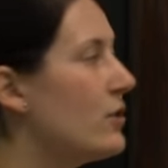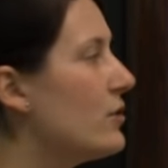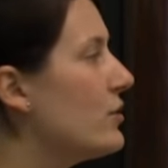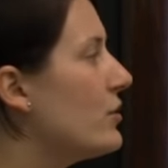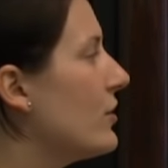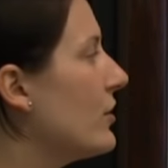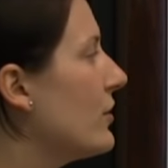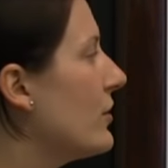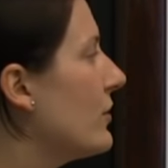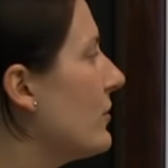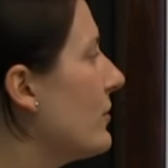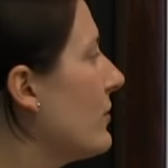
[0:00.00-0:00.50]

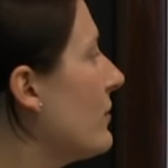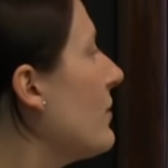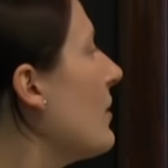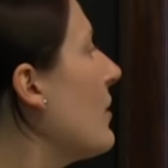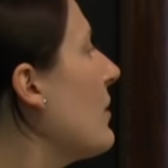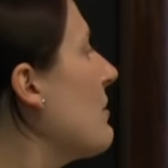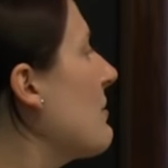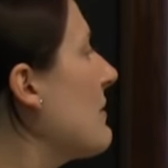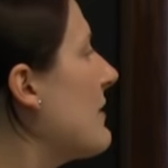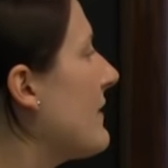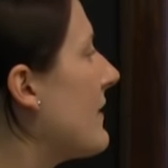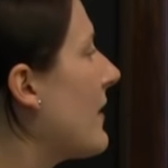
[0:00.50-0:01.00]
June,
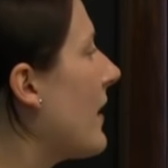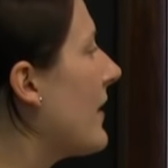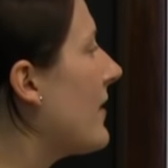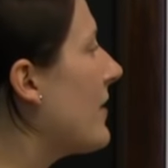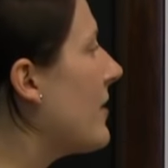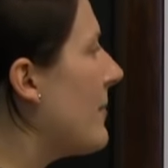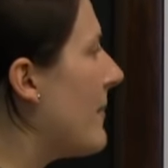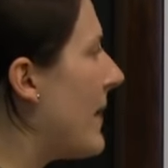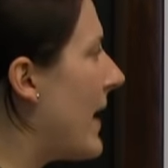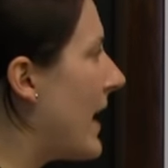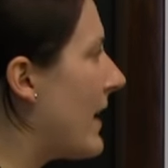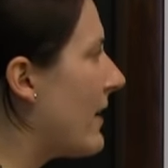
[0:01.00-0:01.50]
we've
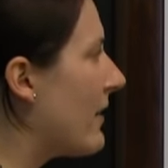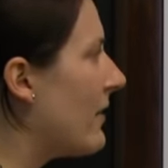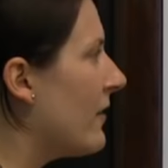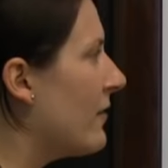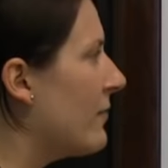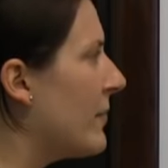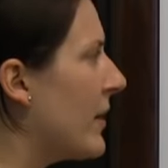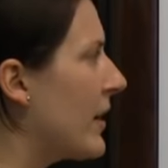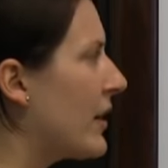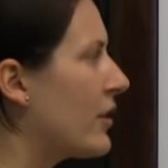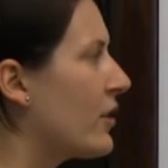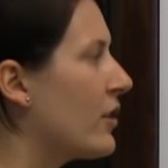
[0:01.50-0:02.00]
got the Battle
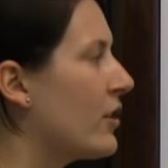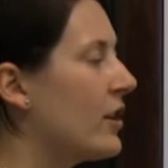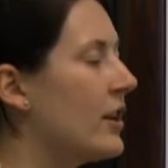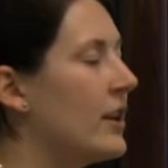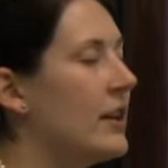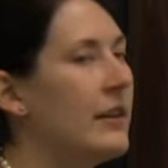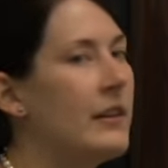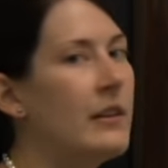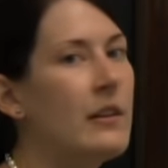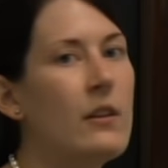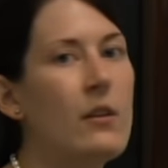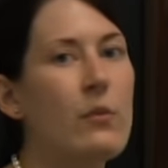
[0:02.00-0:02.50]
of Bunker
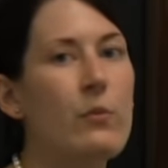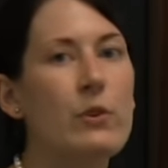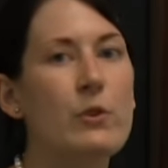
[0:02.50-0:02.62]
Hill,